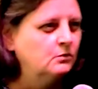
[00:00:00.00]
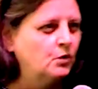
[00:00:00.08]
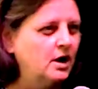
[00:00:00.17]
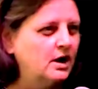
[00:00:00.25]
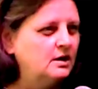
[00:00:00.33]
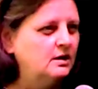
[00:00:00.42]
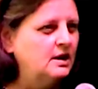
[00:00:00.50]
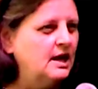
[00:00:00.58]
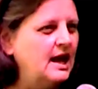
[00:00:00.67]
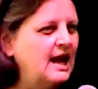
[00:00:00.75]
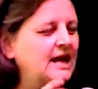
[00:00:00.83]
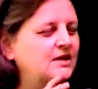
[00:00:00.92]
right?
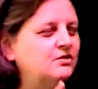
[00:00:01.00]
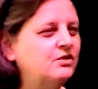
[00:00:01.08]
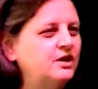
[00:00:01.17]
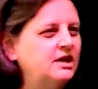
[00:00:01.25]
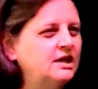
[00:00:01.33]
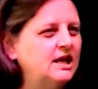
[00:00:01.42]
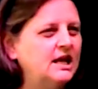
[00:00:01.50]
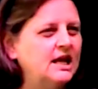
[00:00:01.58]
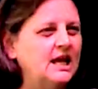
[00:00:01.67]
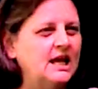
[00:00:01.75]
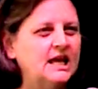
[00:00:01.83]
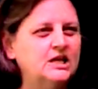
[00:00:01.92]
And then
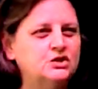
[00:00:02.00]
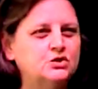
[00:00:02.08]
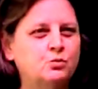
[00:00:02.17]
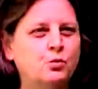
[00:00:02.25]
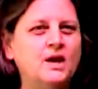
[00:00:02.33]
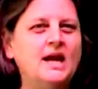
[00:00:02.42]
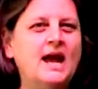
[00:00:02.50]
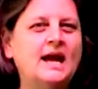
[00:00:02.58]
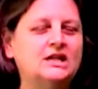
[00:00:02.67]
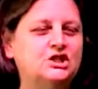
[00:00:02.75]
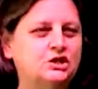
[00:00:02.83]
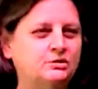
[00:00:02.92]
his
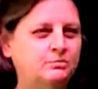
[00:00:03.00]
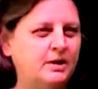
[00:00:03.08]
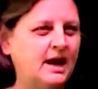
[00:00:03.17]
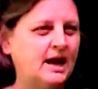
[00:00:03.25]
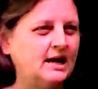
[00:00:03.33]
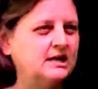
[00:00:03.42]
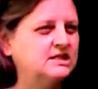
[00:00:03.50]
reaction back.